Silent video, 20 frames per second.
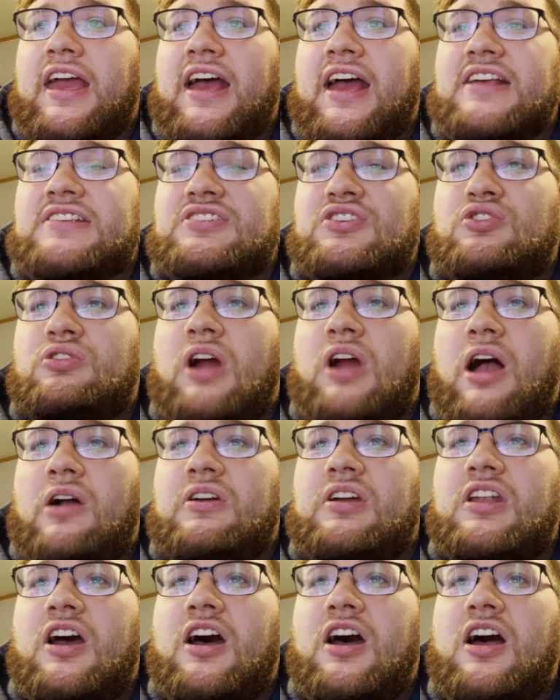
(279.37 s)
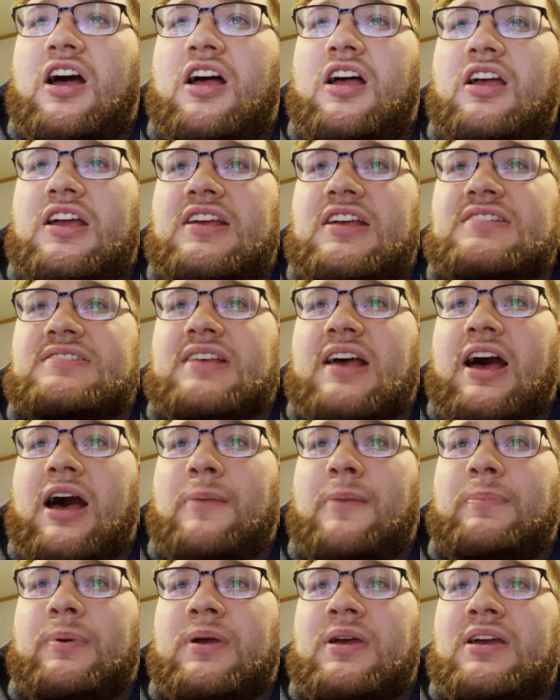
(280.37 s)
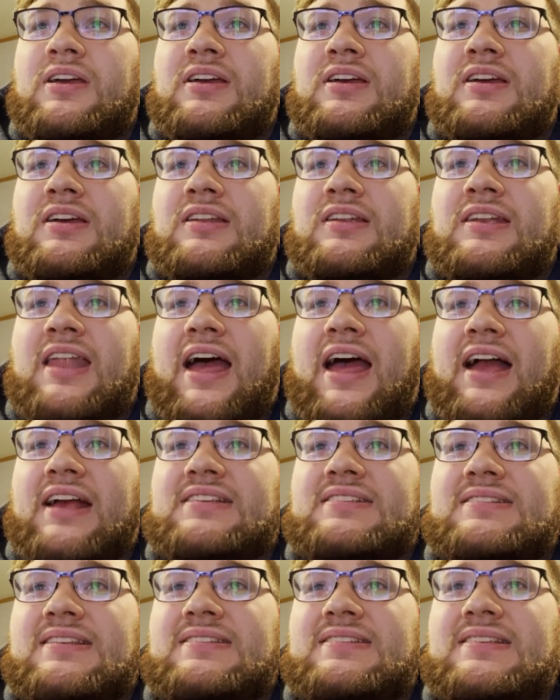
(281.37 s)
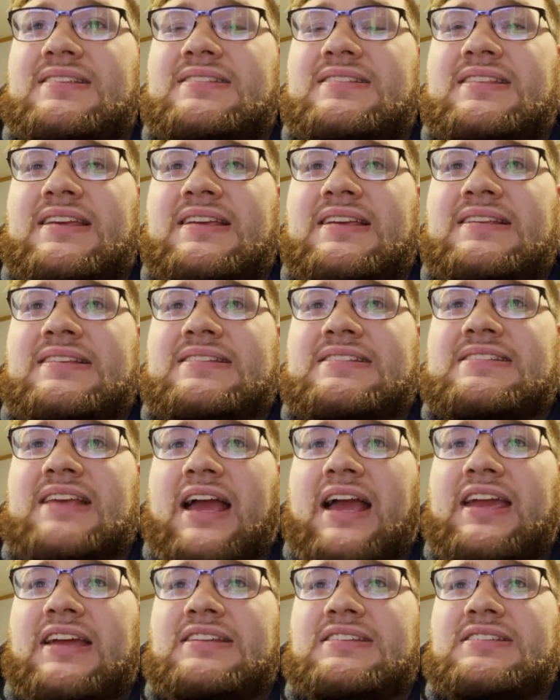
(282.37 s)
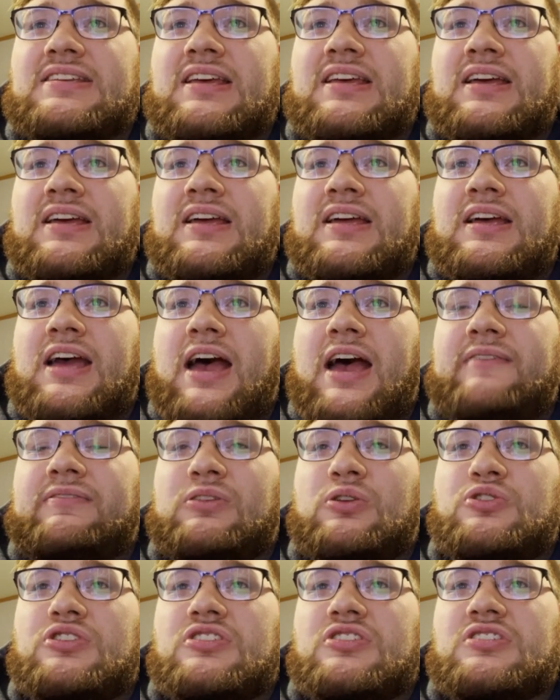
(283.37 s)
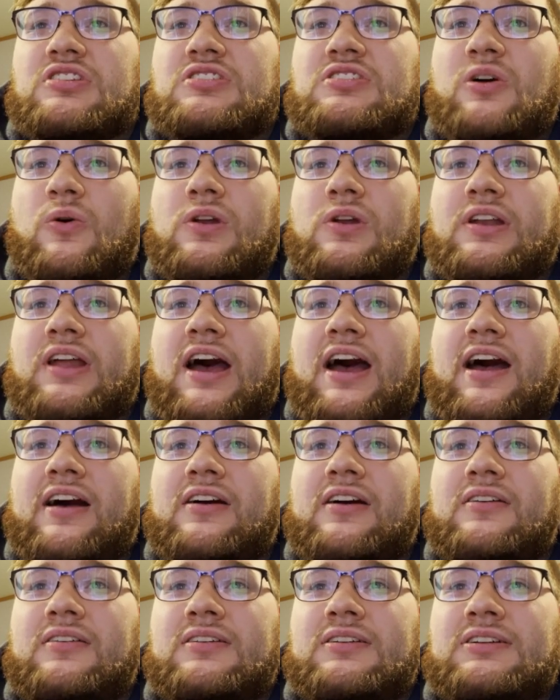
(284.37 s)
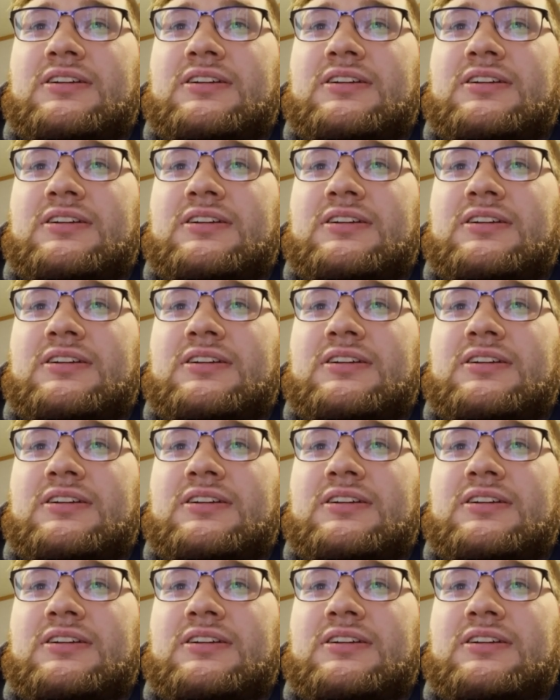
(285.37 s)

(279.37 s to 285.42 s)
guys, Crocodile is up next. This is the second evolution to Totodile.